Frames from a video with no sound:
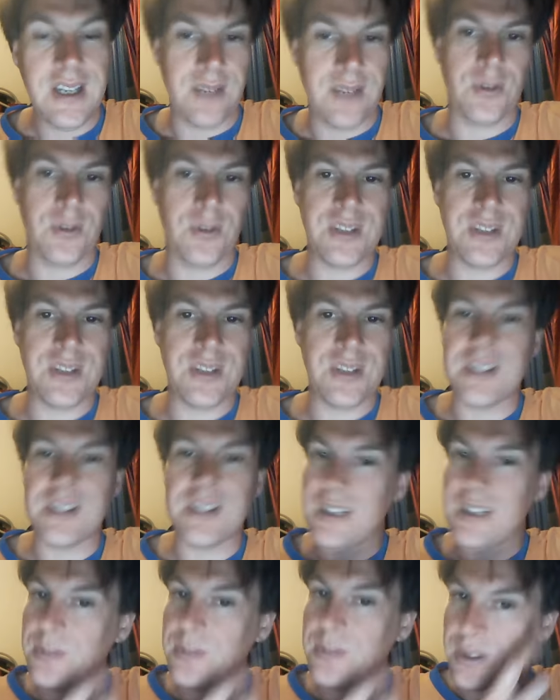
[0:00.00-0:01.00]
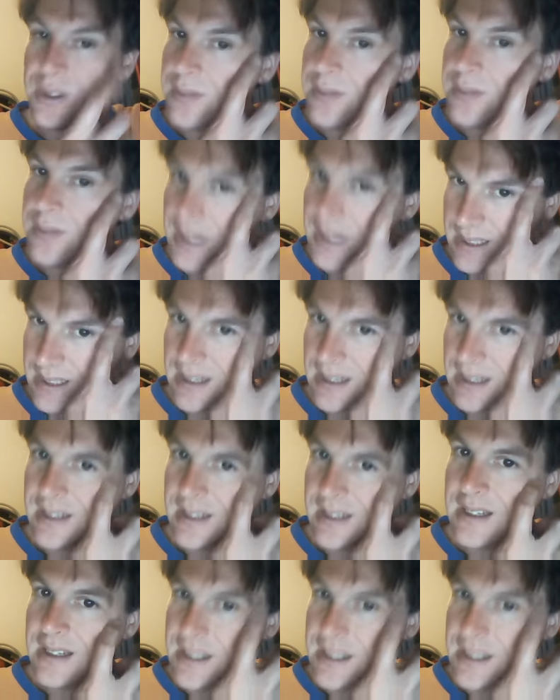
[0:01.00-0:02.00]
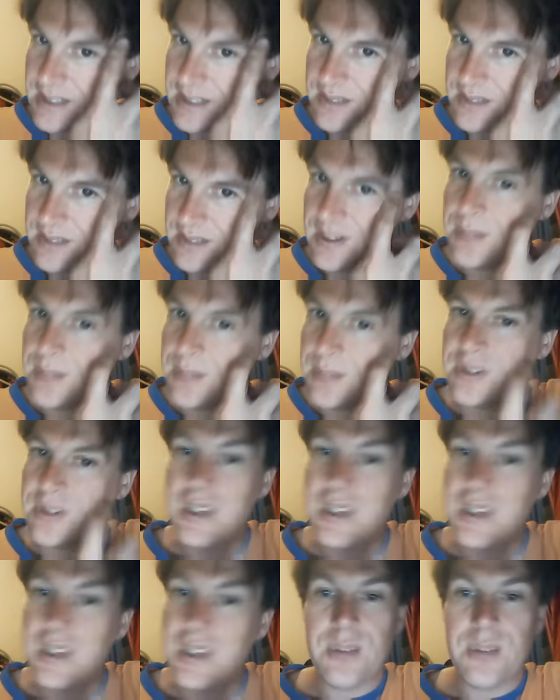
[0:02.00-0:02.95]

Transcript: Of course, that's a little bit of a let's say, development.